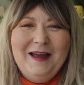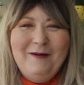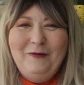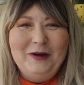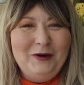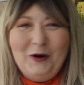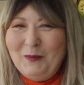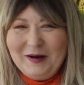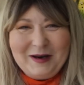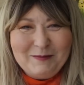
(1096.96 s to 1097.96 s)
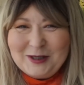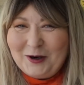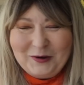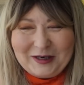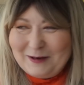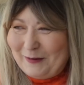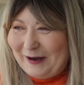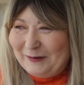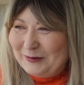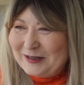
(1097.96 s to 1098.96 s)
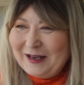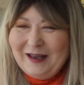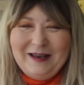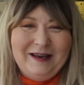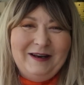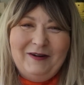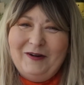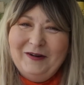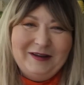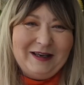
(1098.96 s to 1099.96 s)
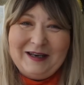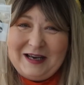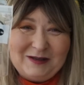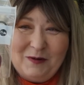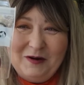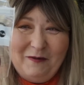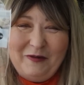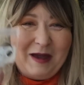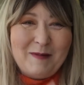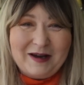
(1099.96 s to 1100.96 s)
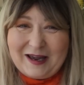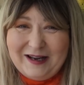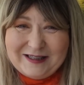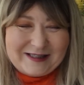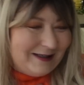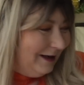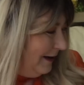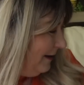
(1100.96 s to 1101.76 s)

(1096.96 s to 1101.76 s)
if you know what I'm talking about, you know, you need one of them, I guess.